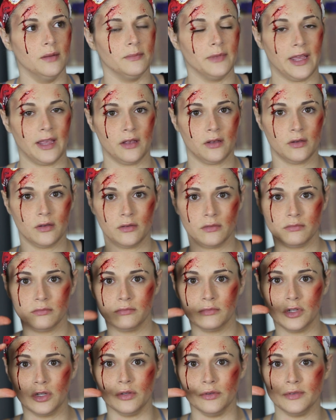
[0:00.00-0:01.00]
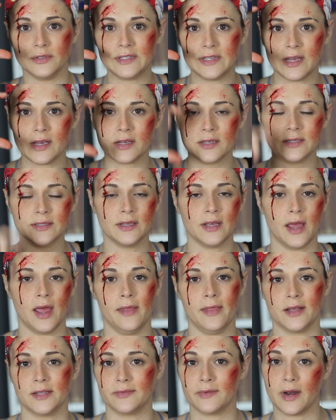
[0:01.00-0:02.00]
like glue sticks,
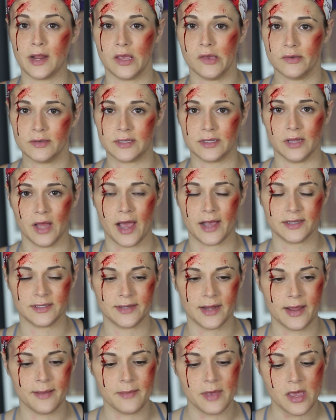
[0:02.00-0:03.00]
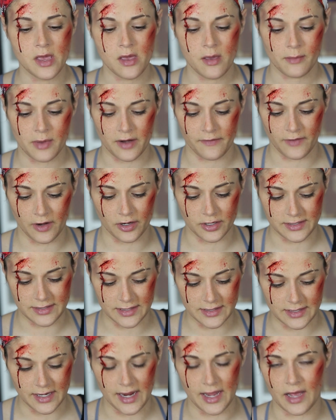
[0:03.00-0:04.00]
and that's what I used last time. But I figured
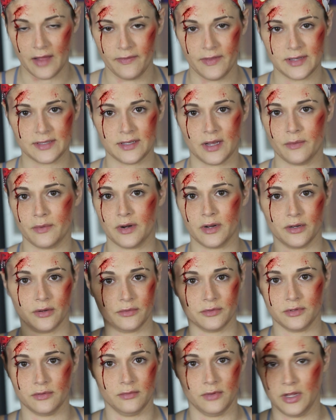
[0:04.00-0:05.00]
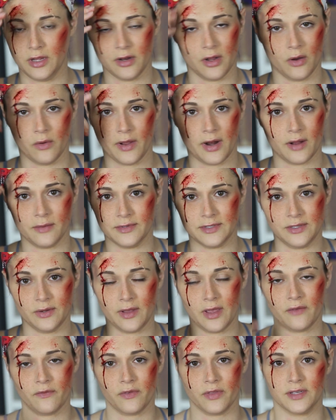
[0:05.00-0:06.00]
since I had this, I would have, you know, and I was
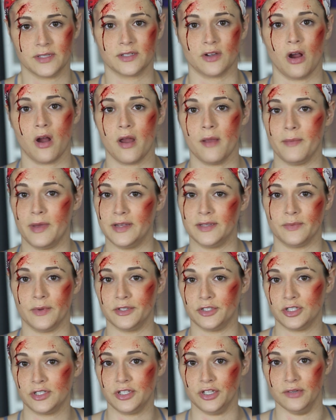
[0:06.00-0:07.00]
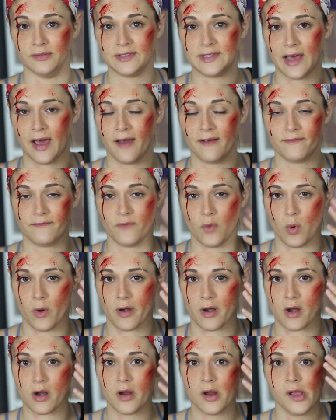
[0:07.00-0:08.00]
doing it for the scar, I might as well just use that
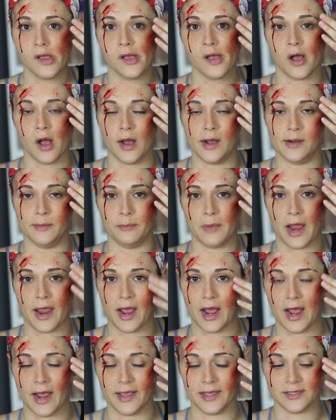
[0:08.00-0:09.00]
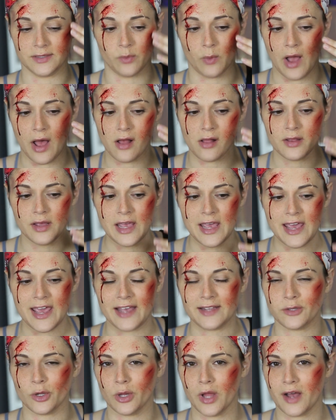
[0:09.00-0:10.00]
for my eye as well.
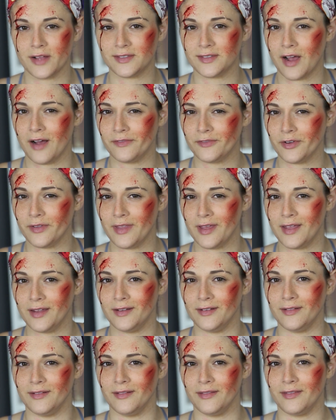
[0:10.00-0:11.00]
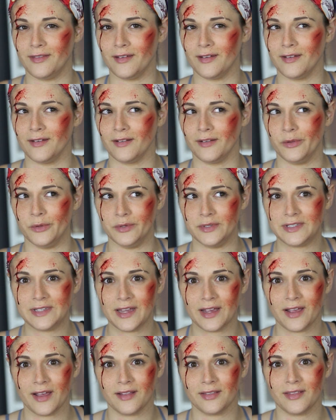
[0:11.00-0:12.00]
It's a lot softer than the glue
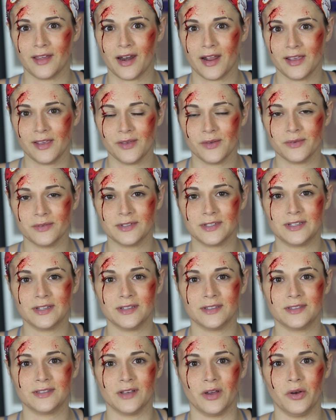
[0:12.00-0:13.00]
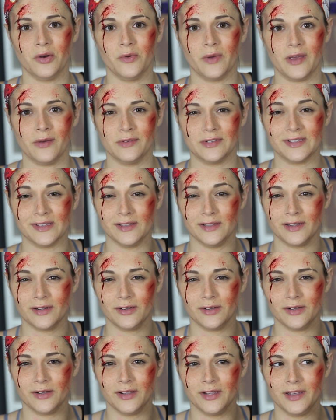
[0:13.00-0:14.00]
stick that I used, so it was a
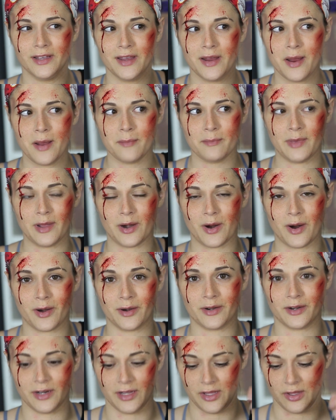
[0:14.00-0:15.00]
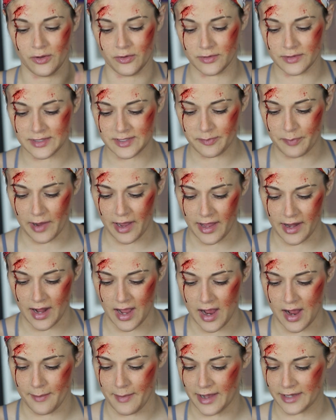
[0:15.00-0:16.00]
little bit harder to use, but
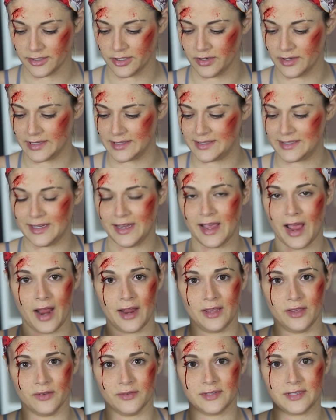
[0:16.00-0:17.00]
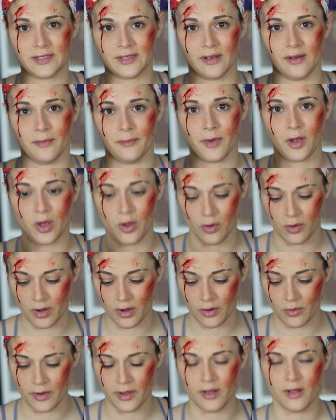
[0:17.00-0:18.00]
as you can see, I used some
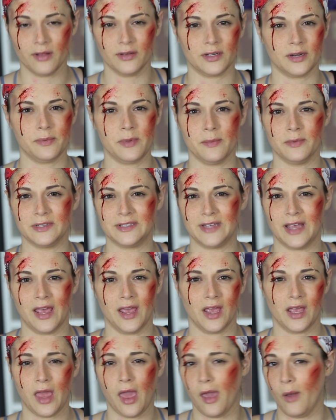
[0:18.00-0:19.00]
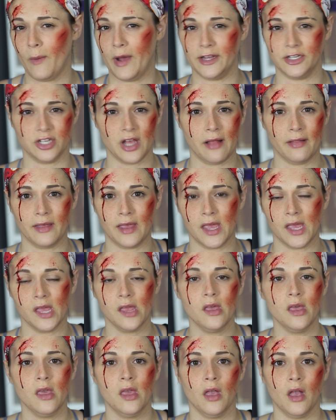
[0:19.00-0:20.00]
coconut oil. A lot of people say KY jelly
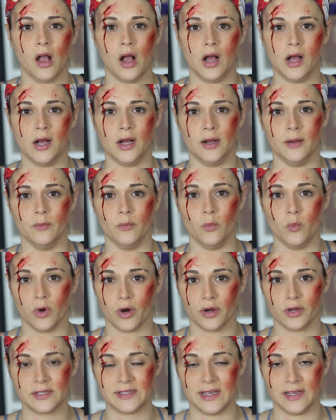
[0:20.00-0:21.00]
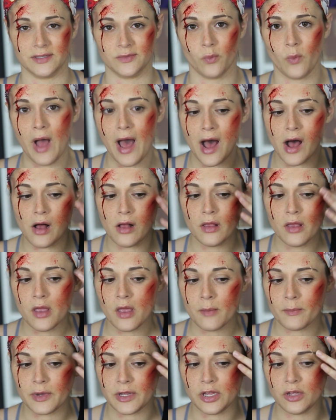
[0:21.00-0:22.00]
works as well,
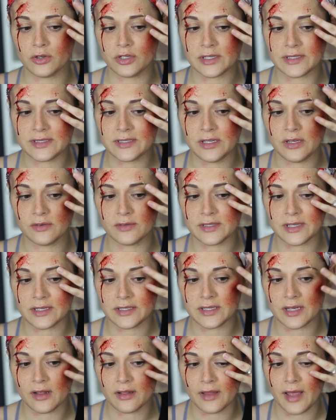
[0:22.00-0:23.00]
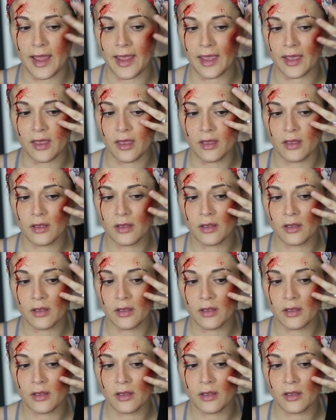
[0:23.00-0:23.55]
but you just use it to like